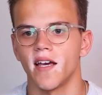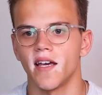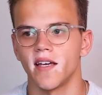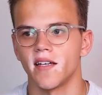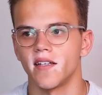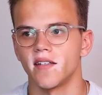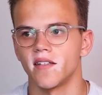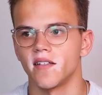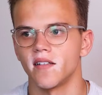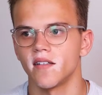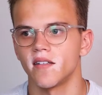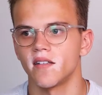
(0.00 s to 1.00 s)

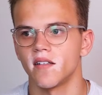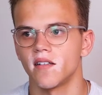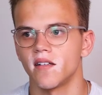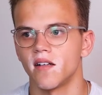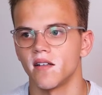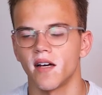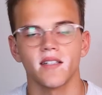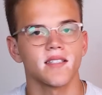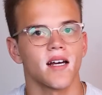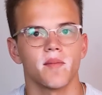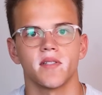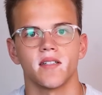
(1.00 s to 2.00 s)
and a lot of
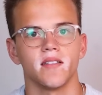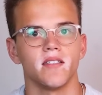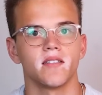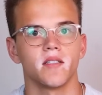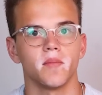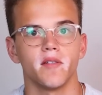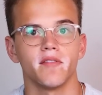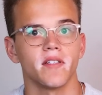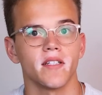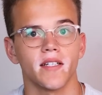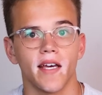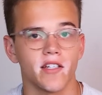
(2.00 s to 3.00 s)
times that leads to me
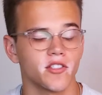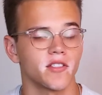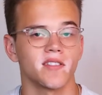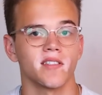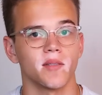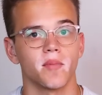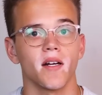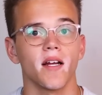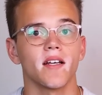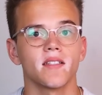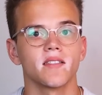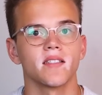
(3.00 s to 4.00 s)
feeling anxious and
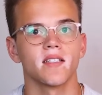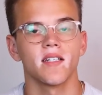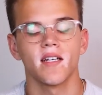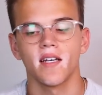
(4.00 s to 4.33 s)
depressed.